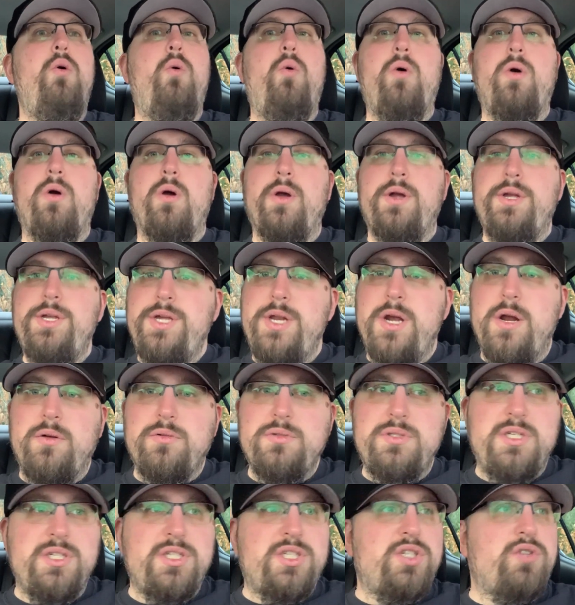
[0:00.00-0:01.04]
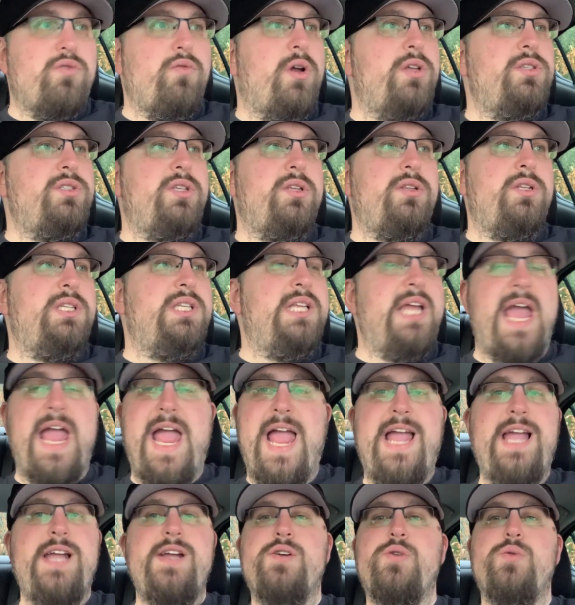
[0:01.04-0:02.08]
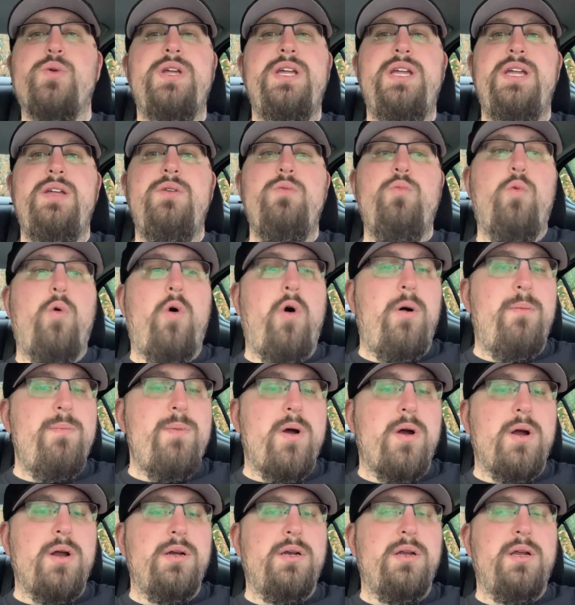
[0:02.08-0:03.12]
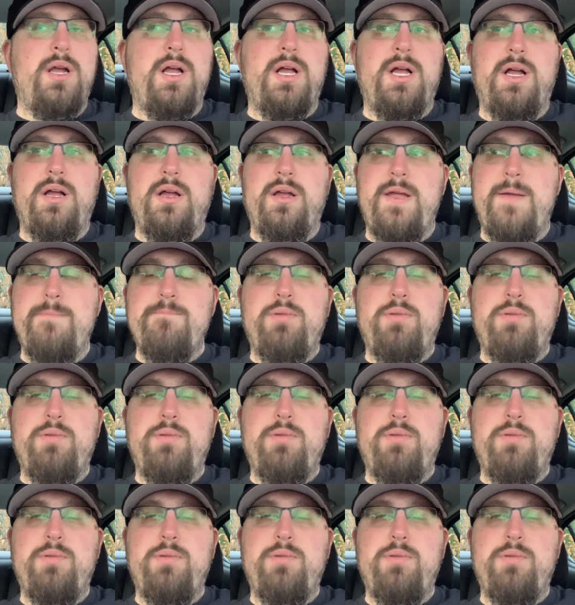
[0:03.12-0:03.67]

or, you know, disgruntled, angry Walmart uh,